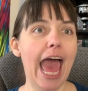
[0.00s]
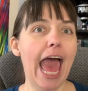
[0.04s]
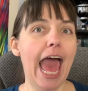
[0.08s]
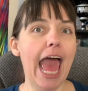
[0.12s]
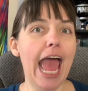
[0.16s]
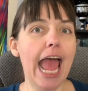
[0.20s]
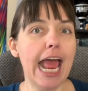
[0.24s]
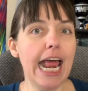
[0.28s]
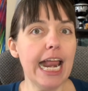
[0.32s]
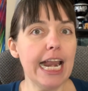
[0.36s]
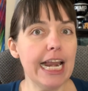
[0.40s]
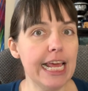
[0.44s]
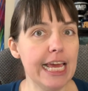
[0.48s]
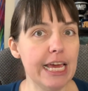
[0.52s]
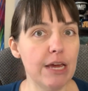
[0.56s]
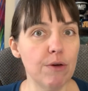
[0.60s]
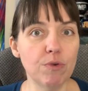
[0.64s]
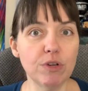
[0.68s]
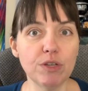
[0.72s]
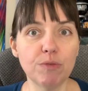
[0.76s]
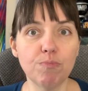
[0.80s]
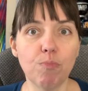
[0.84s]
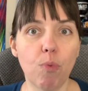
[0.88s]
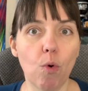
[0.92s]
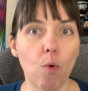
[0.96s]
and he
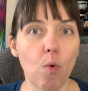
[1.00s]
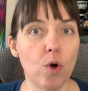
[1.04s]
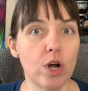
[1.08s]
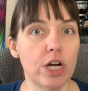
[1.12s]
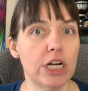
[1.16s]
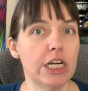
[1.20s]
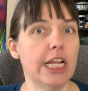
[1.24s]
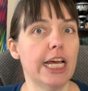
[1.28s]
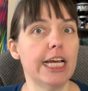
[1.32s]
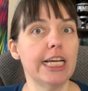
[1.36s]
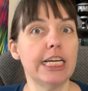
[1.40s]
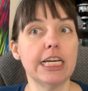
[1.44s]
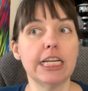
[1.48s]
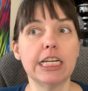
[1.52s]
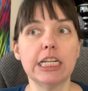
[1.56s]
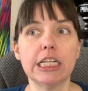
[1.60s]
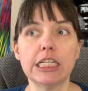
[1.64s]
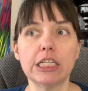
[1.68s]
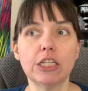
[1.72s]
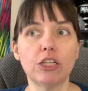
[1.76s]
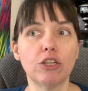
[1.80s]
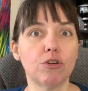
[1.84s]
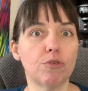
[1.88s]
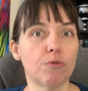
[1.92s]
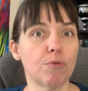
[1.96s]
was born like in
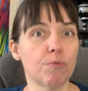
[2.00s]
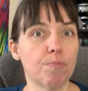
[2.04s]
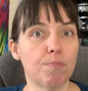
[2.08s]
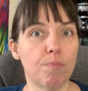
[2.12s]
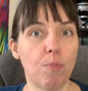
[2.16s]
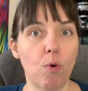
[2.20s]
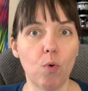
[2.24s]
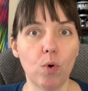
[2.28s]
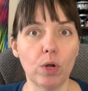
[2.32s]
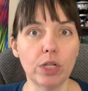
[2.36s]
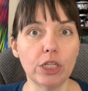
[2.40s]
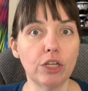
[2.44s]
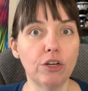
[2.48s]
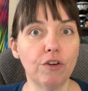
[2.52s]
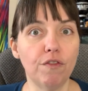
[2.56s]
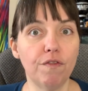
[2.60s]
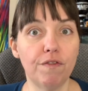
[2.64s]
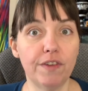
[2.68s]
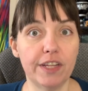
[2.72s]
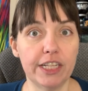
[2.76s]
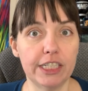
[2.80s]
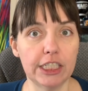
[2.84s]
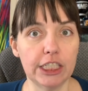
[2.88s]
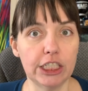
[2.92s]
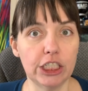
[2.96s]
a poor little
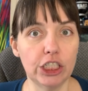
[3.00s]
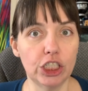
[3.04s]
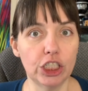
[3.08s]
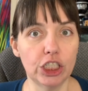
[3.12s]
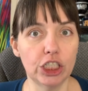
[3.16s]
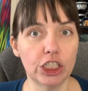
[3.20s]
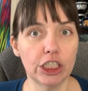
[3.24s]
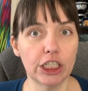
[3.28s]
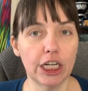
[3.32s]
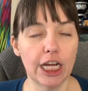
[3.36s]
village.